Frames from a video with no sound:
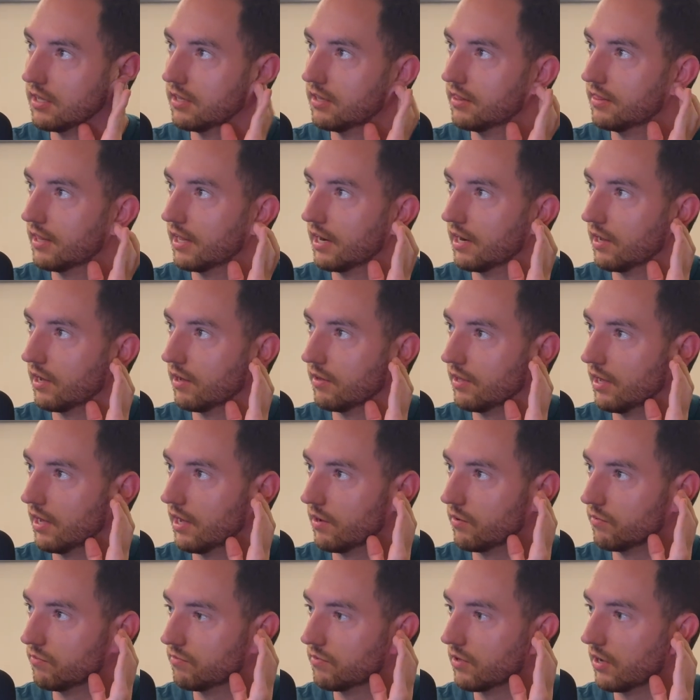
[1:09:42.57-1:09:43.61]
that
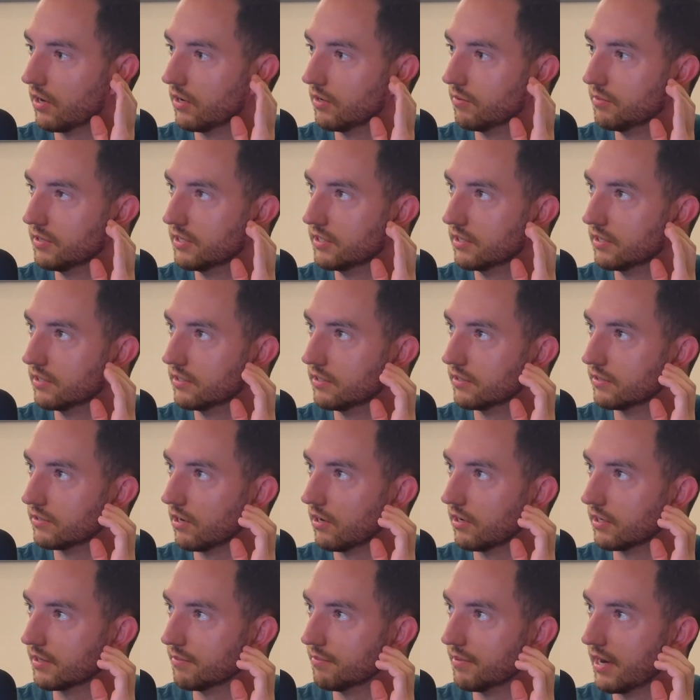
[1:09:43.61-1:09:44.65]
I thought it'd be good to
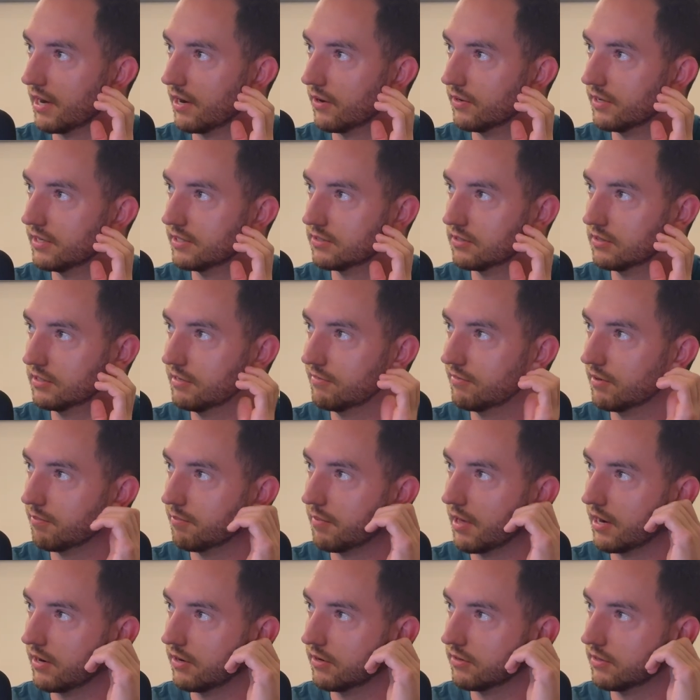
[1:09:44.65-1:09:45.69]
talk about is leave it
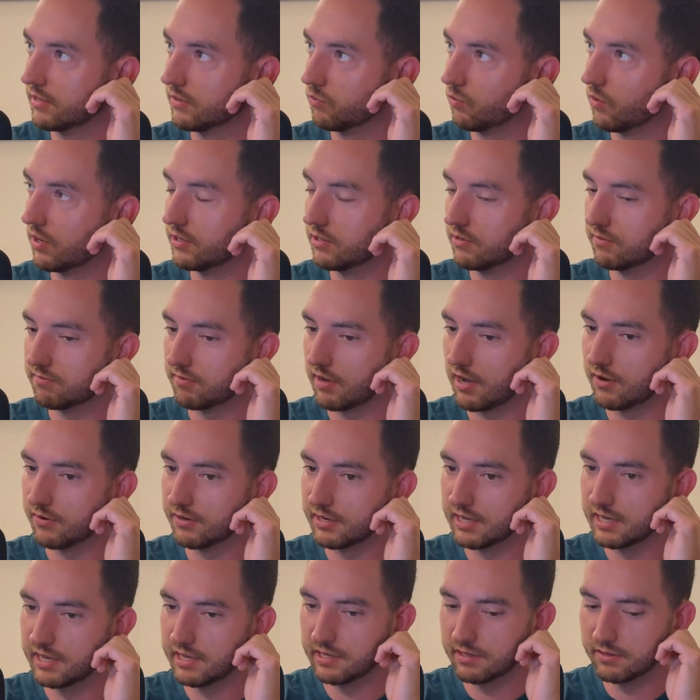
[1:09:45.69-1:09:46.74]
better than when you found
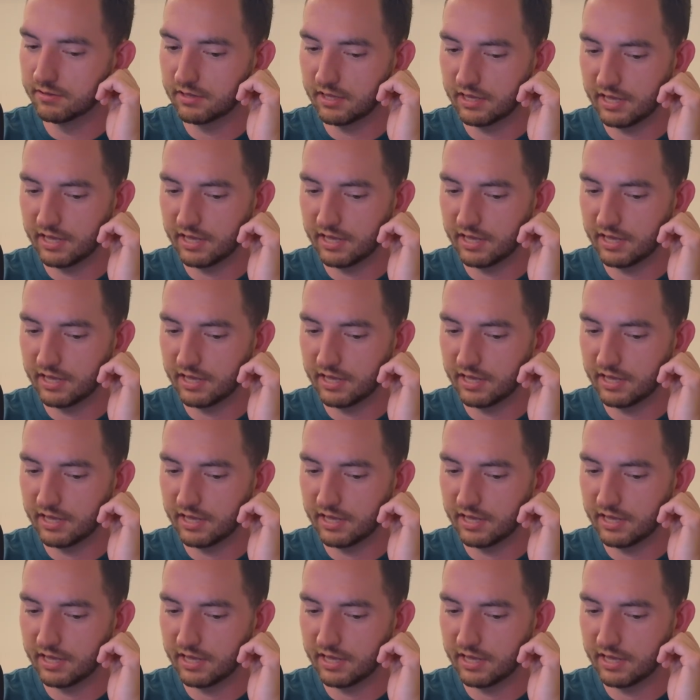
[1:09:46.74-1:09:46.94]
it.